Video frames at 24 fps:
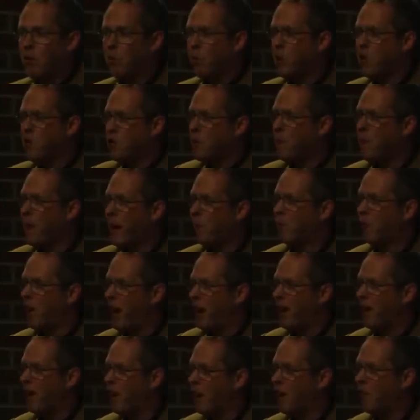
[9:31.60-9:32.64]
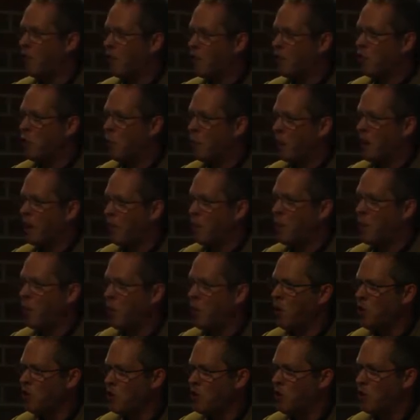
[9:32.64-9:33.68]
We should be able to analyze and do whatever we
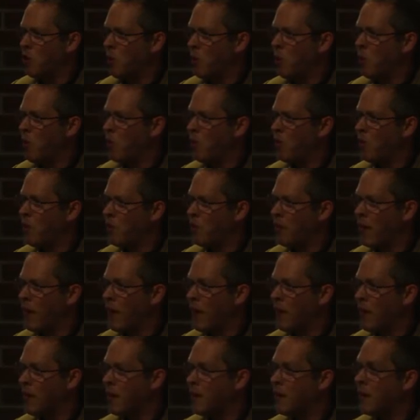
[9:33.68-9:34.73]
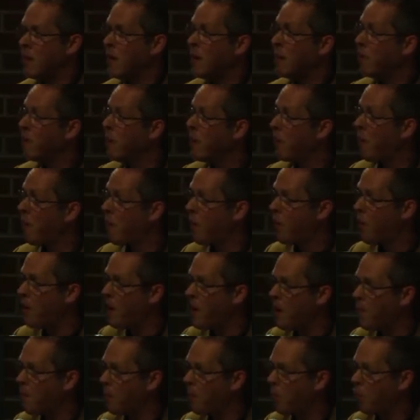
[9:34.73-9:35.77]
want to to that. But from
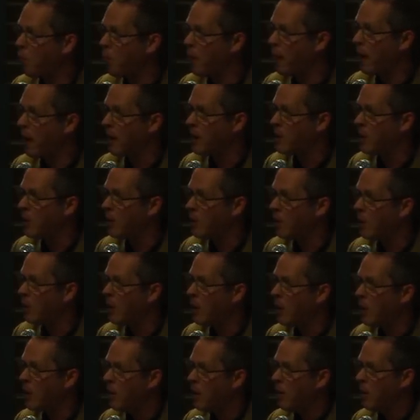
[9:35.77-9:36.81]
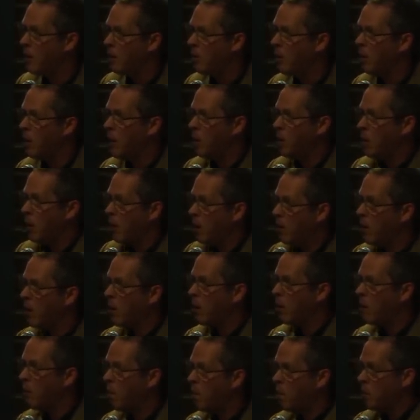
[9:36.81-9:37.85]
their perspective, they were
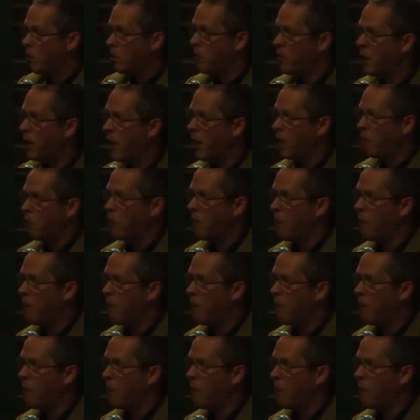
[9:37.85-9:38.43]
putting out